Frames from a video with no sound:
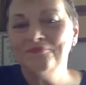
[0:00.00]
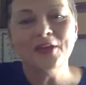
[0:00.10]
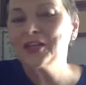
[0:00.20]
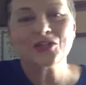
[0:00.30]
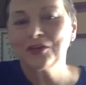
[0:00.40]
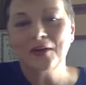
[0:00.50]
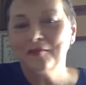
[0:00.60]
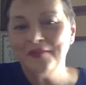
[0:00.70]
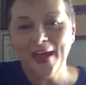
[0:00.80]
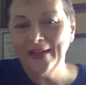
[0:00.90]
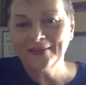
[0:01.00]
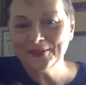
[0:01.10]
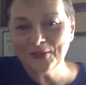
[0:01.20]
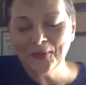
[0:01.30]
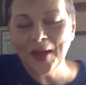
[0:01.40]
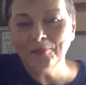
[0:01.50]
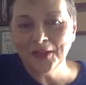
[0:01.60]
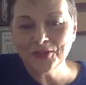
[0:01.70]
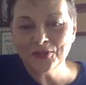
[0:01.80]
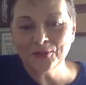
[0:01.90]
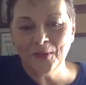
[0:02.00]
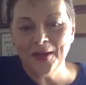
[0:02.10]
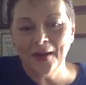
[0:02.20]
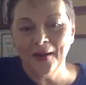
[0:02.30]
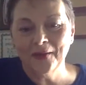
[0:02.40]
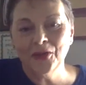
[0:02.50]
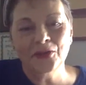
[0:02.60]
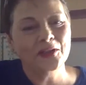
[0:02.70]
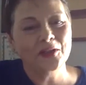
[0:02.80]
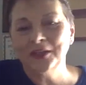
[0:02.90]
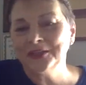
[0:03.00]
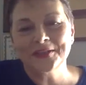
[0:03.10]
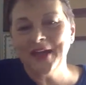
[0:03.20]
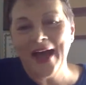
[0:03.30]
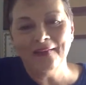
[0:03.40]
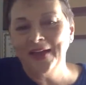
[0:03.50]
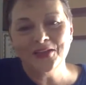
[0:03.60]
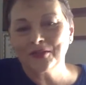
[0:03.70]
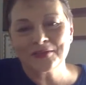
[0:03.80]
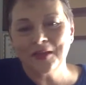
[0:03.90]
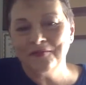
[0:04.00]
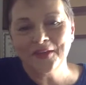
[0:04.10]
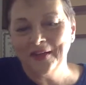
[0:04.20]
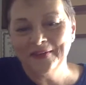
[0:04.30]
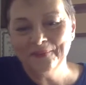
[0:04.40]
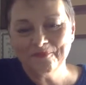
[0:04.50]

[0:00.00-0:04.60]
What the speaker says: picture of that. So God bless you, sweetheart. You're a little doll. I just love you.